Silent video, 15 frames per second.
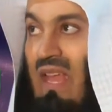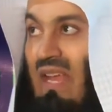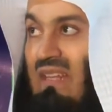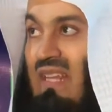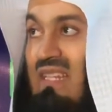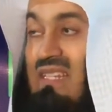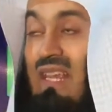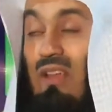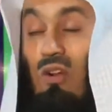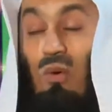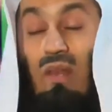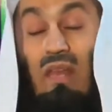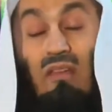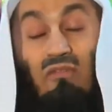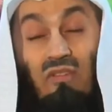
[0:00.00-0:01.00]
And they say, oh
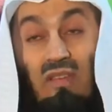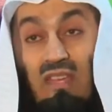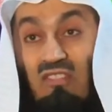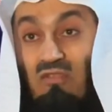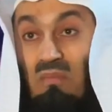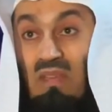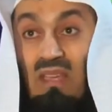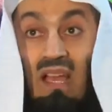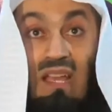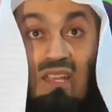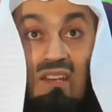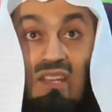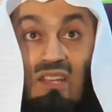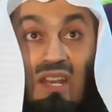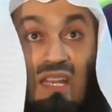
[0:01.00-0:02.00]
Allah, forgive me, I
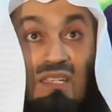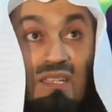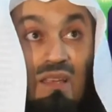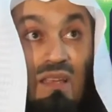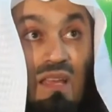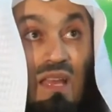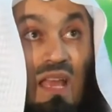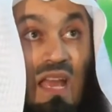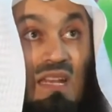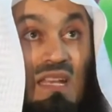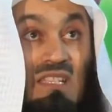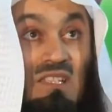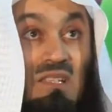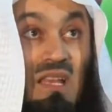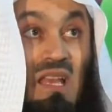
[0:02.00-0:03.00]
regret. And
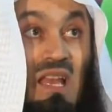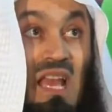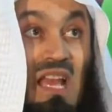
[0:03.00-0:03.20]
as